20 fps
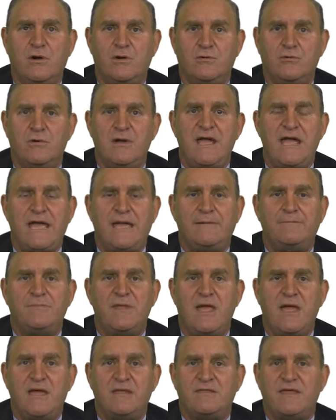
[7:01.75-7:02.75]
agree
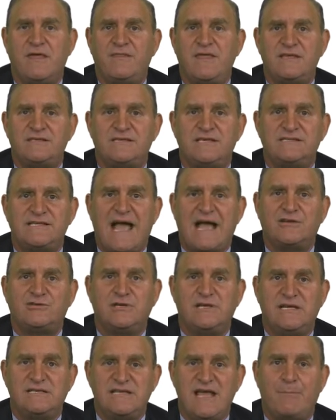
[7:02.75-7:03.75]
that this is
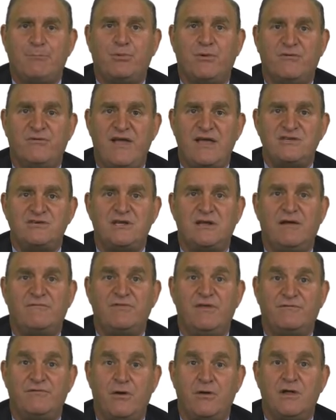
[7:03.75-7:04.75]
actually a deprivation of
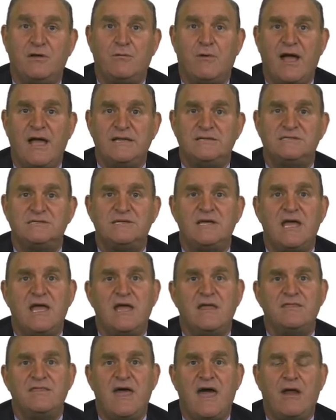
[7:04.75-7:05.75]
the voting rights
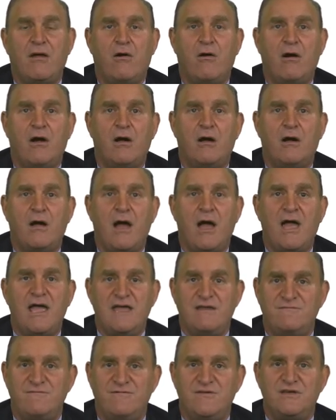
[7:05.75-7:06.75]
that are uh,
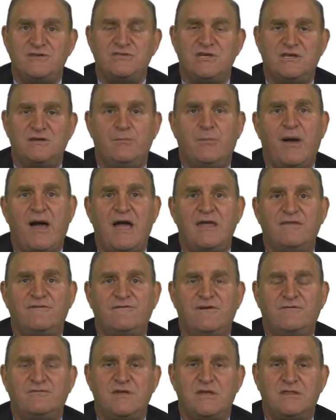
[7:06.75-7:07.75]
envisioned by the
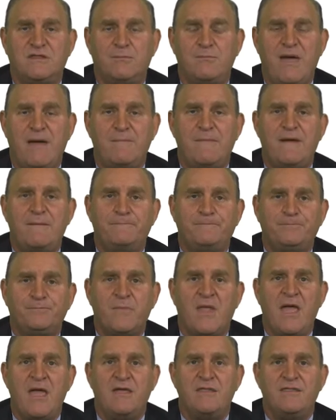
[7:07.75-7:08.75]
15th Amendment,
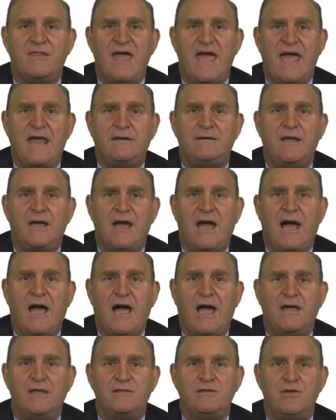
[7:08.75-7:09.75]
then
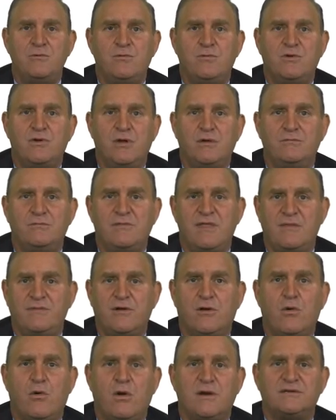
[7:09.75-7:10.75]
uh, you could then the
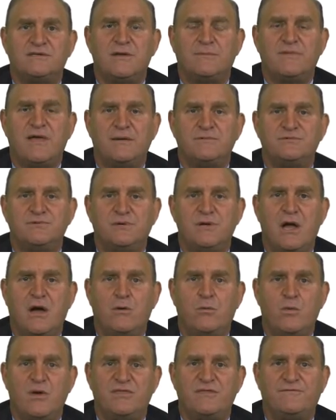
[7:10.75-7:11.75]
court sometimes will
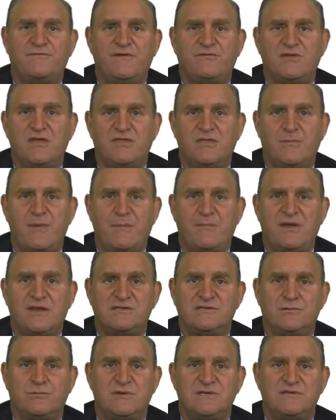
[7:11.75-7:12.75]
go with the 15th Amendment
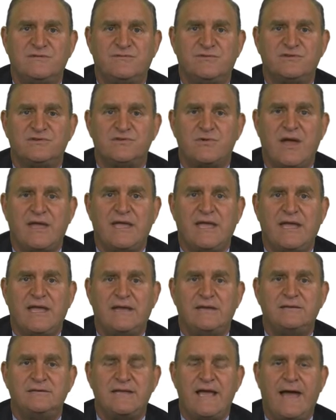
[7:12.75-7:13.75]
as the reason for striking
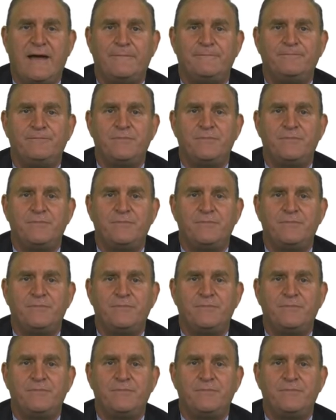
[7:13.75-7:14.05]
it down.